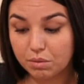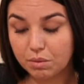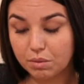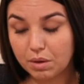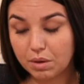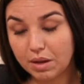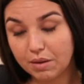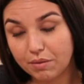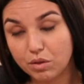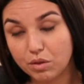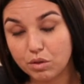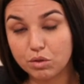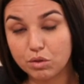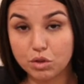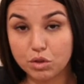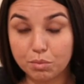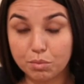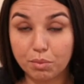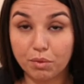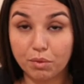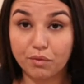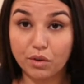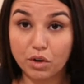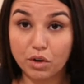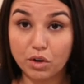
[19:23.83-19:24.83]
do
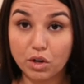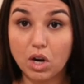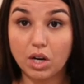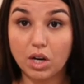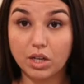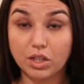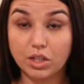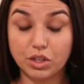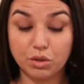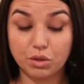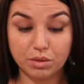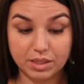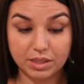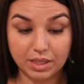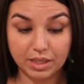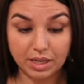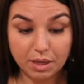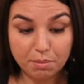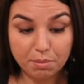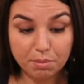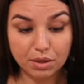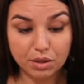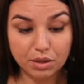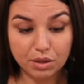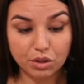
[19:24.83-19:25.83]
prefer not to dip,
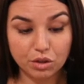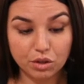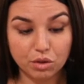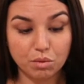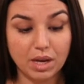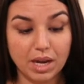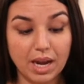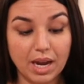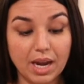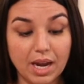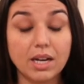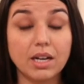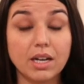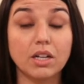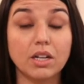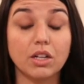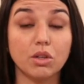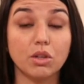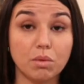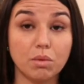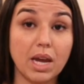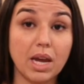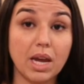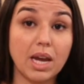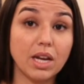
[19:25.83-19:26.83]
you can
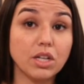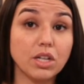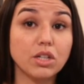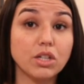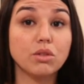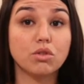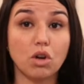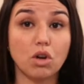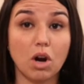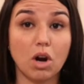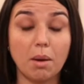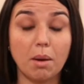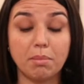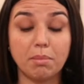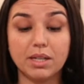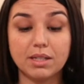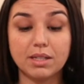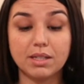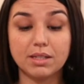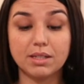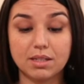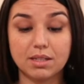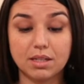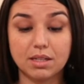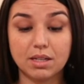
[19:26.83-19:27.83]
do droplets.
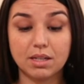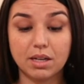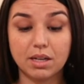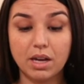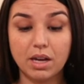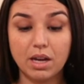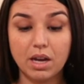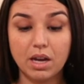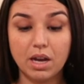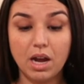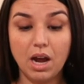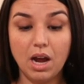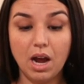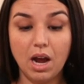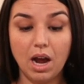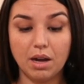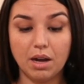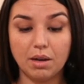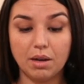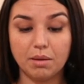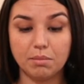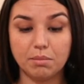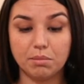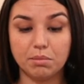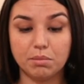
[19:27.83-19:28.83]

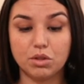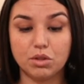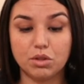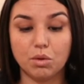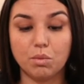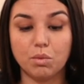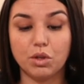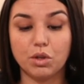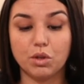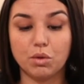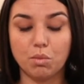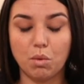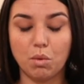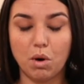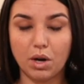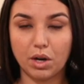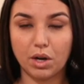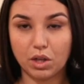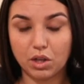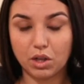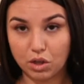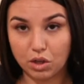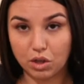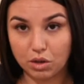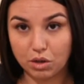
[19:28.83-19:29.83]
So you'd want to
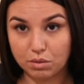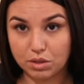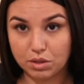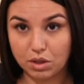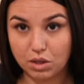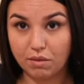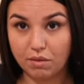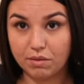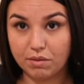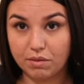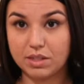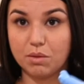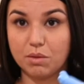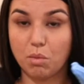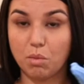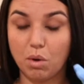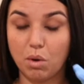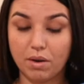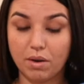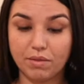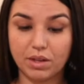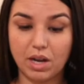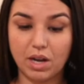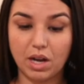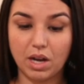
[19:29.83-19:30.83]
close obviously one of the
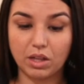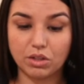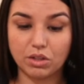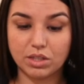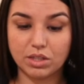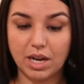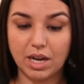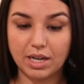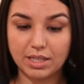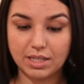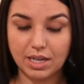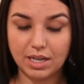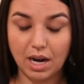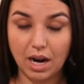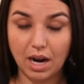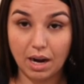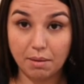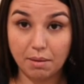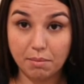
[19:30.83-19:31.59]
colors at a time.